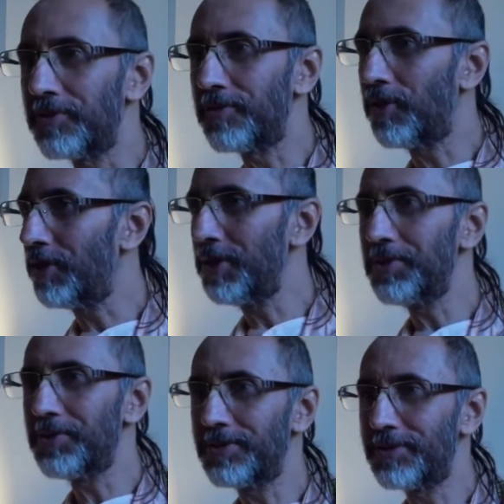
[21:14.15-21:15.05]
for you,
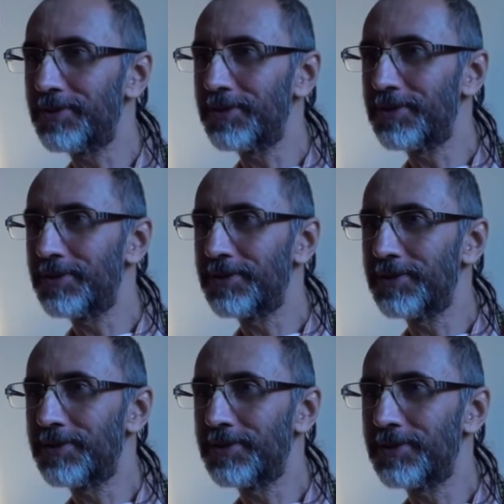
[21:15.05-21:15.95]

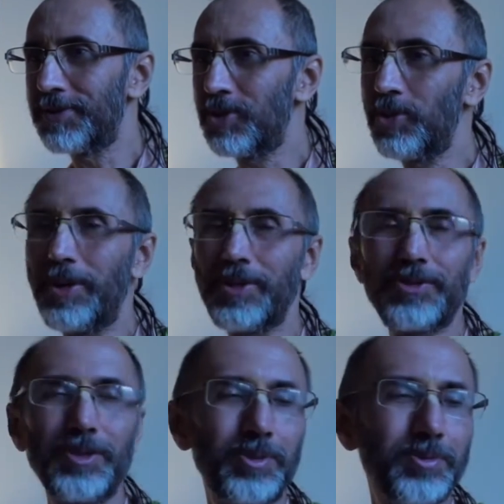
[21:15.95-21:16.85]

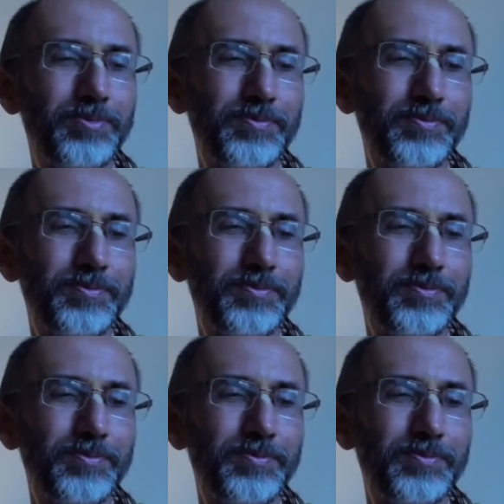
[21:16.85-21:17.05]
towards you.